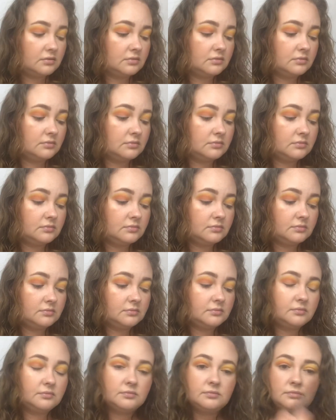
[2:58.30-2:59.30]

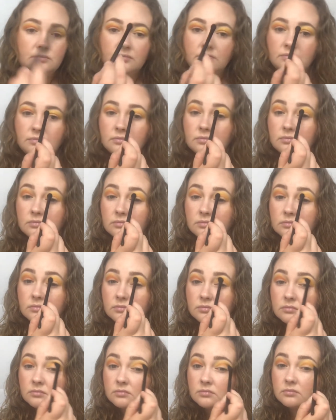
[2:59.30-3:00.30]

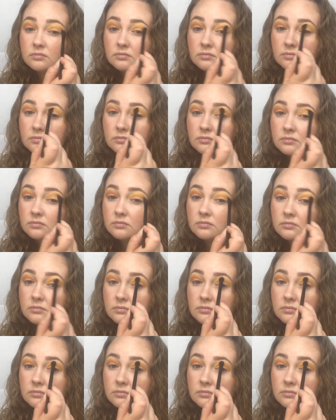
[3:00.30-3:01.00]
Nobody speaks.